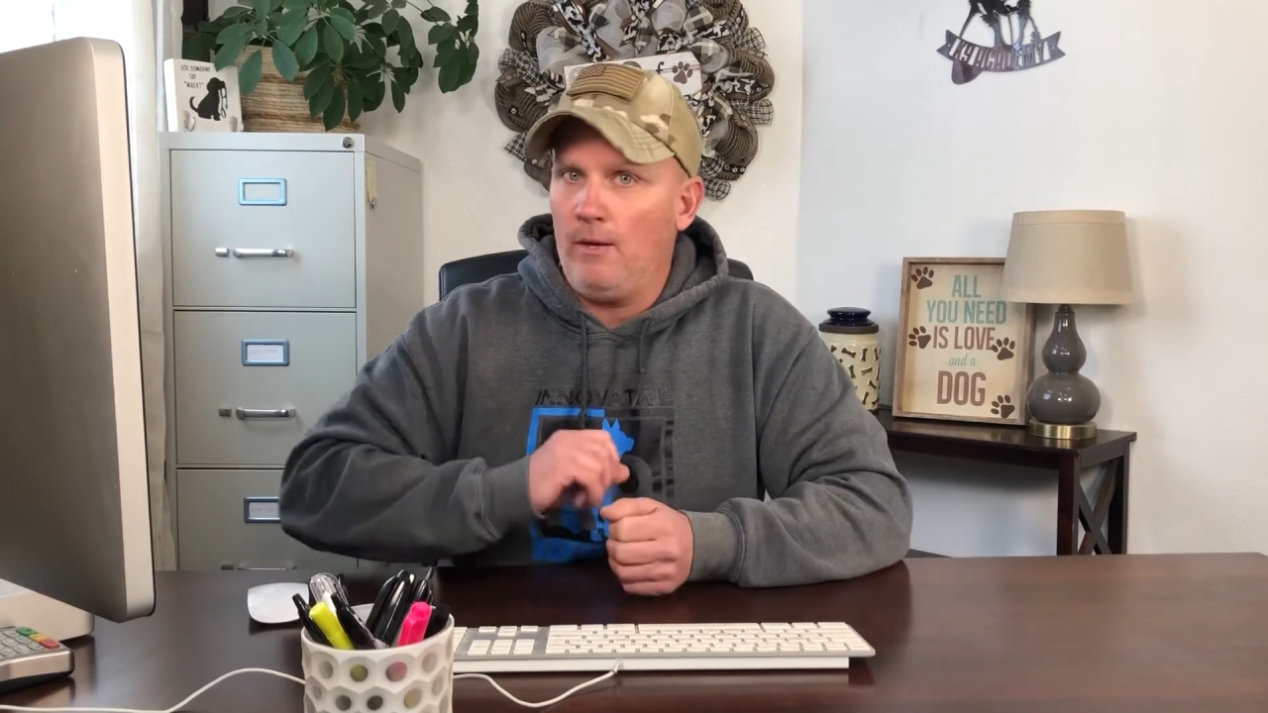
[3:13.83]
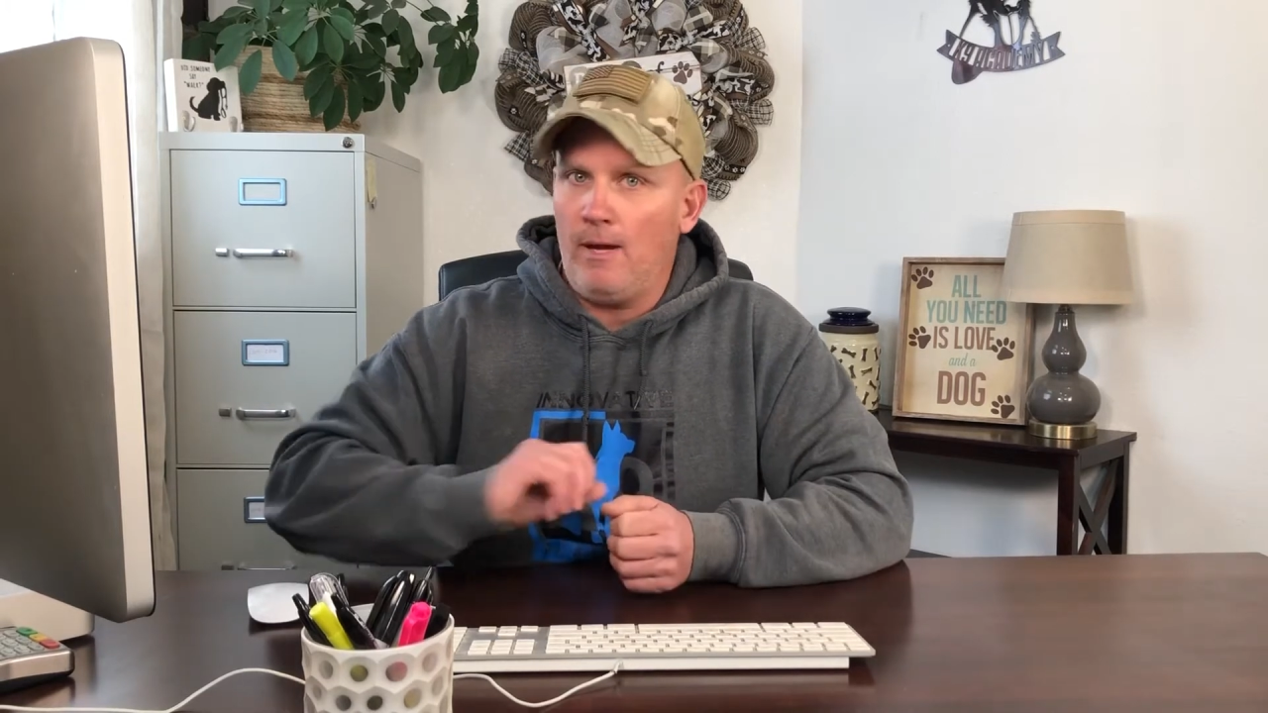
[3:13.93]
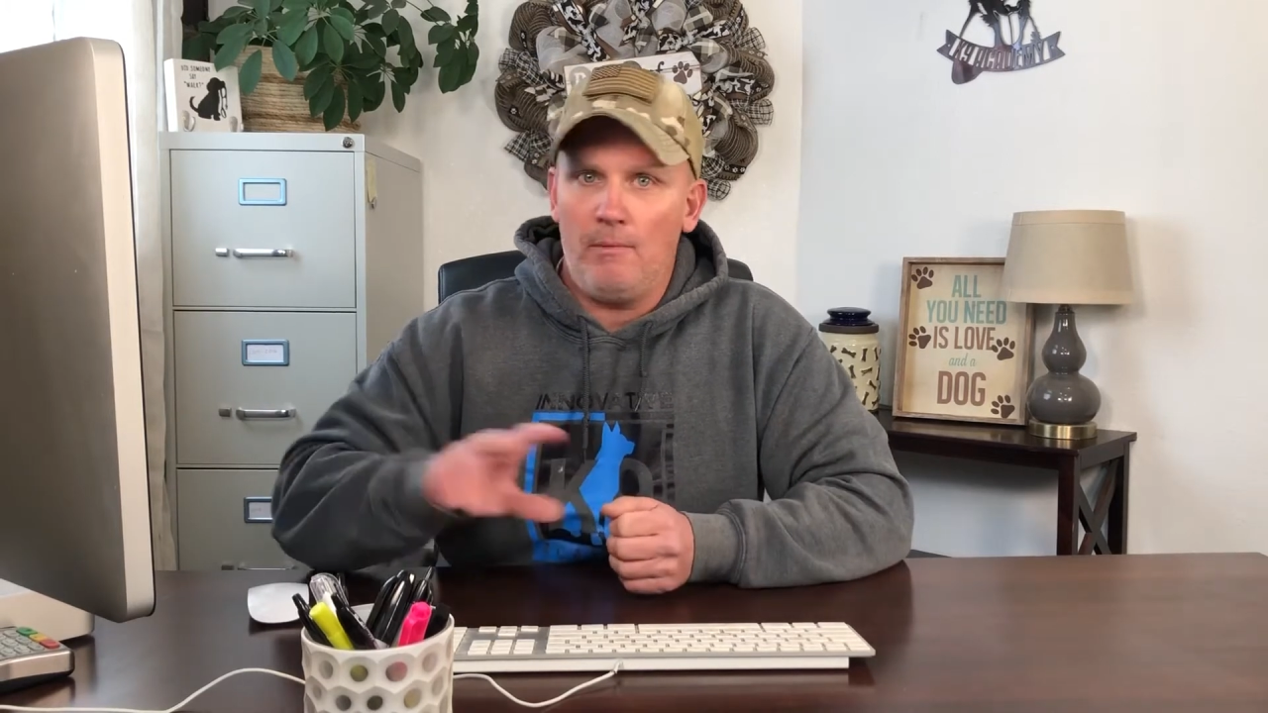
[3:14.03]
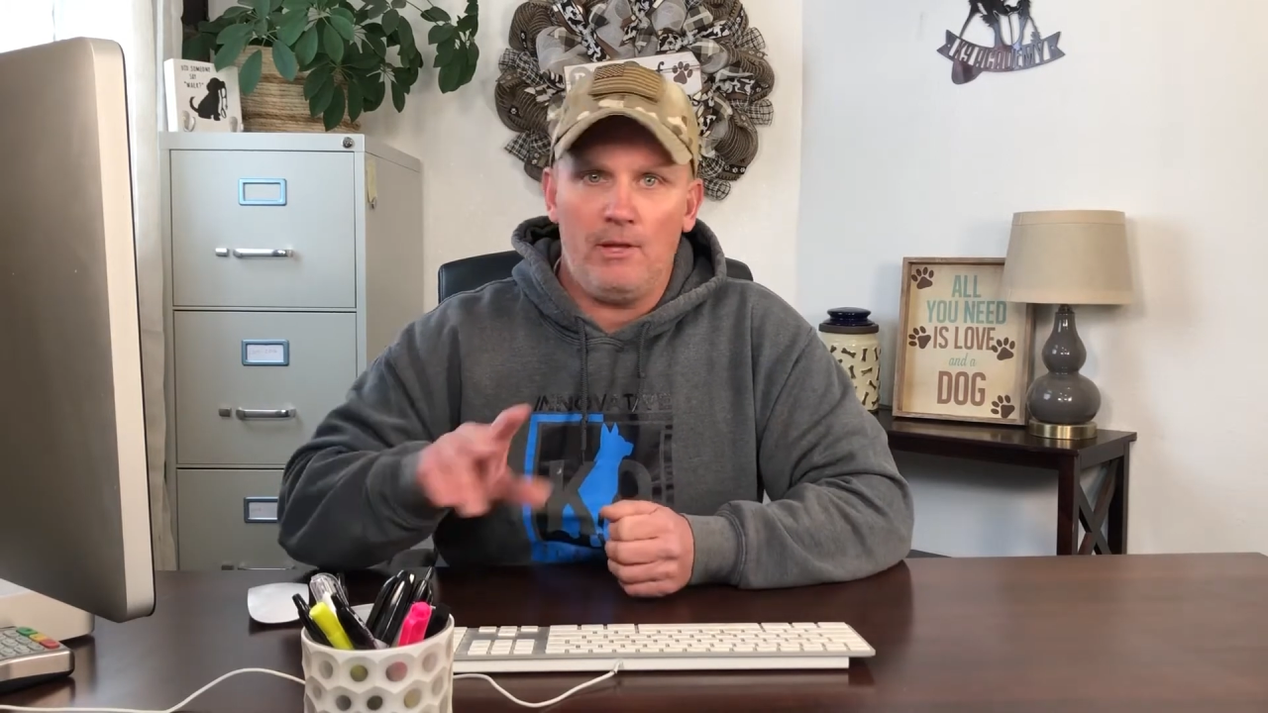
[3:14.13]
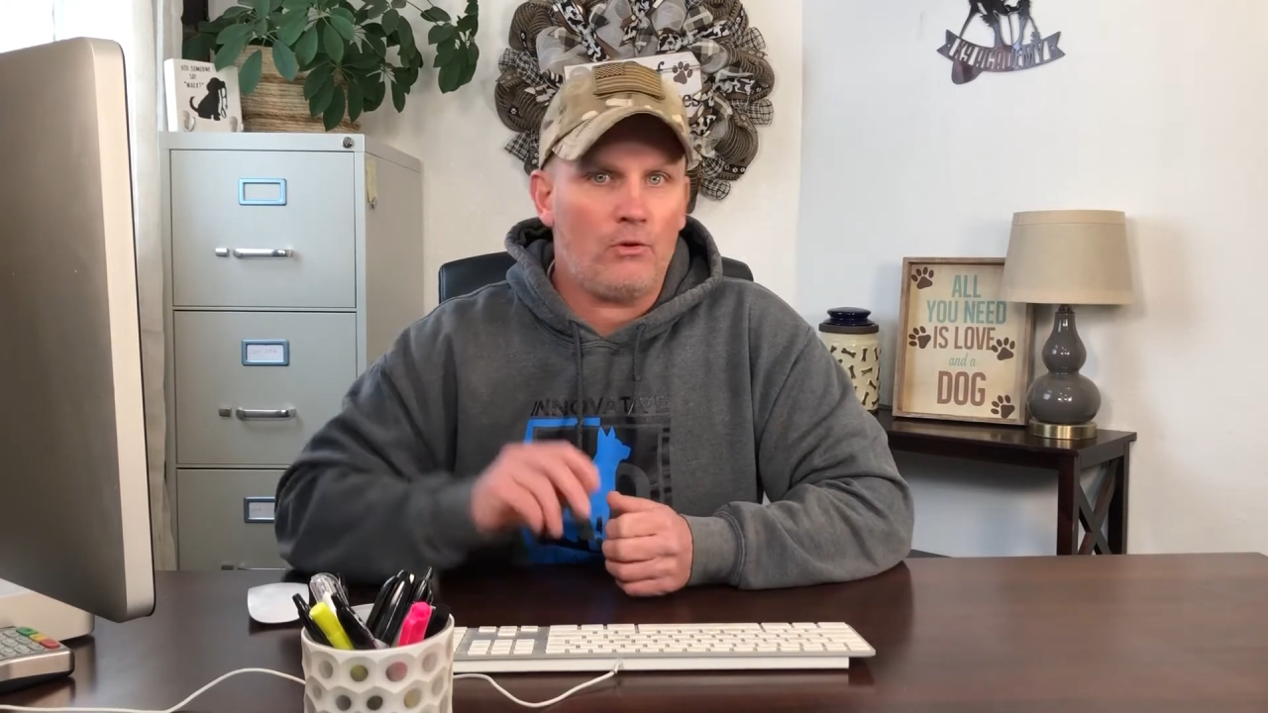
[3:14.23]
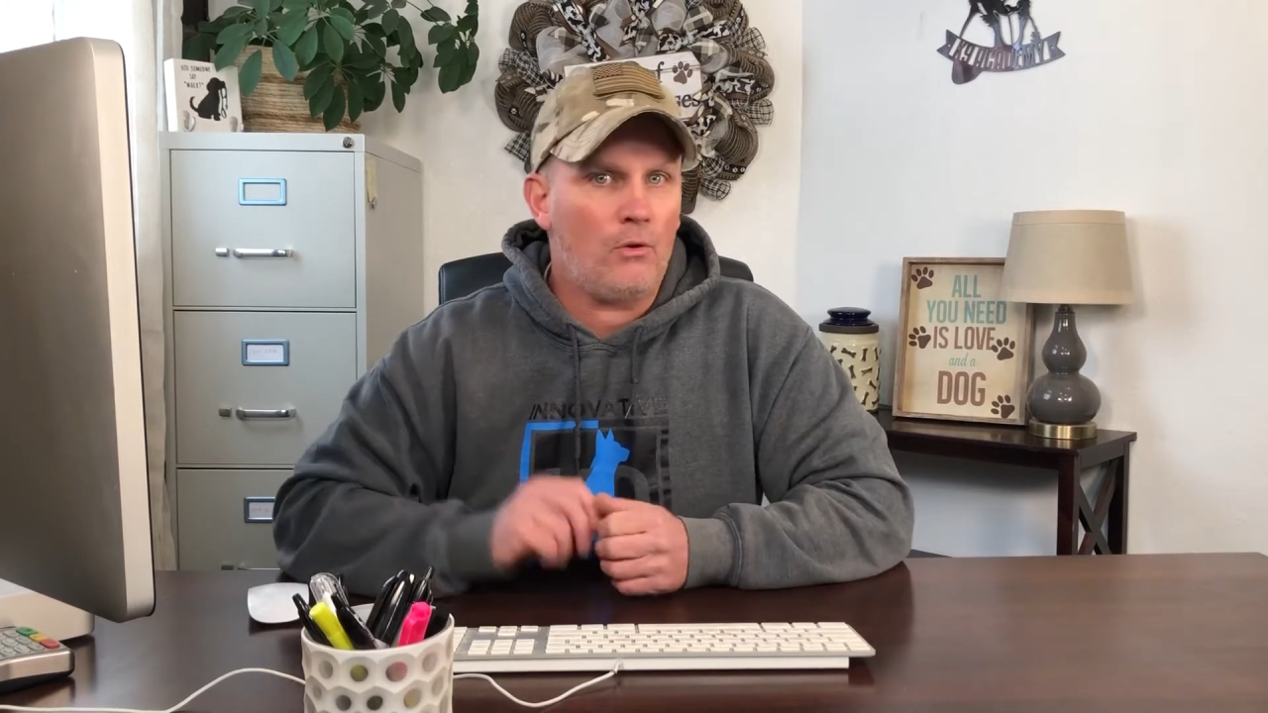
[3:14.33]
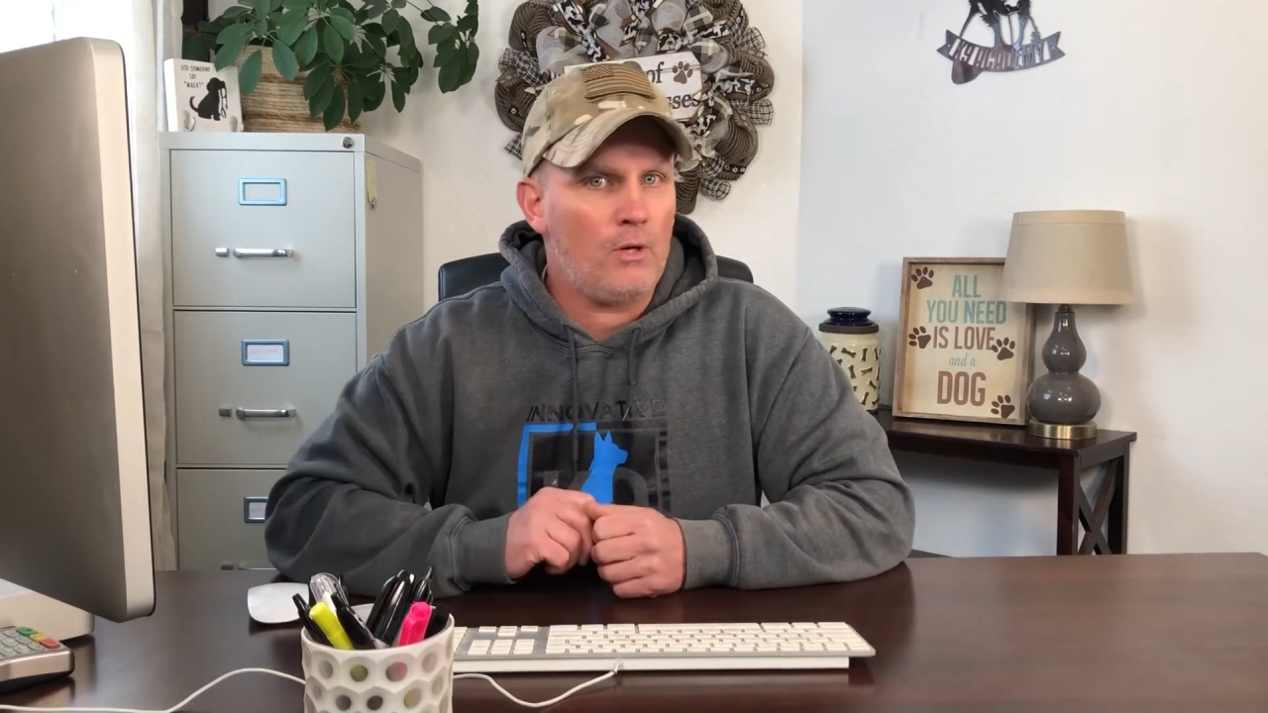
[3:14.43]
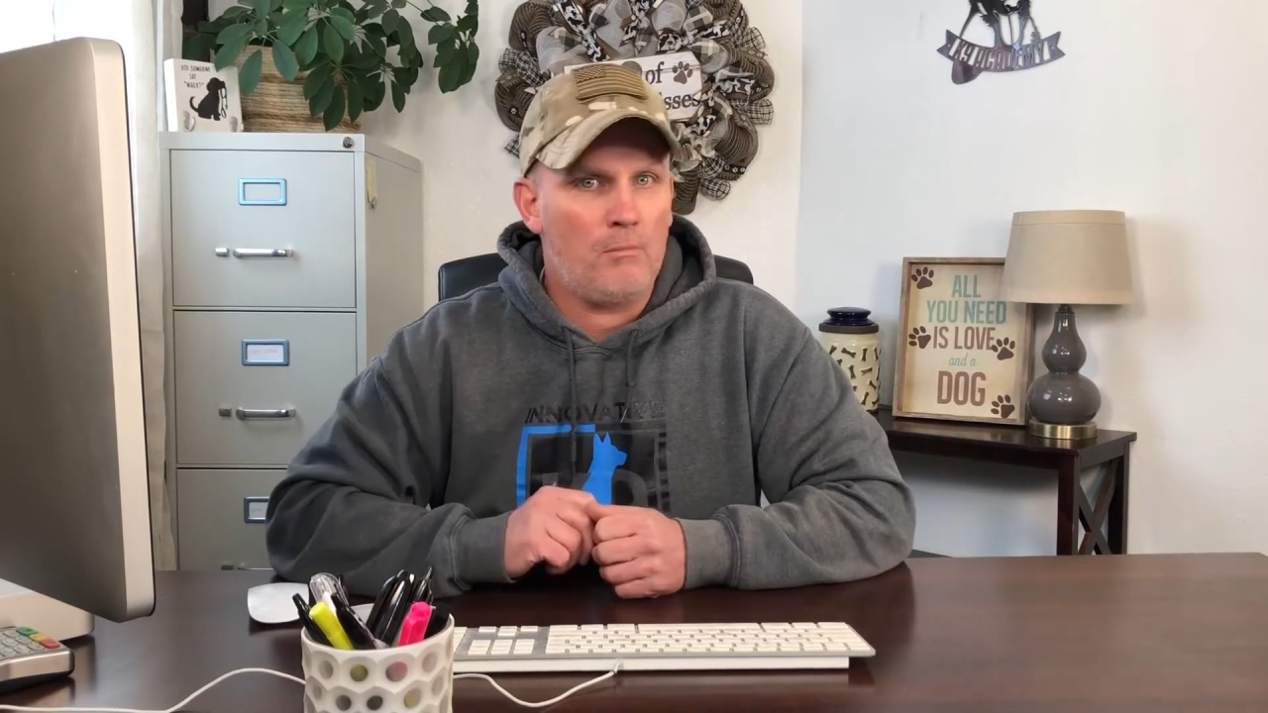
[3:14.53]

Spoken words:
maybe throwing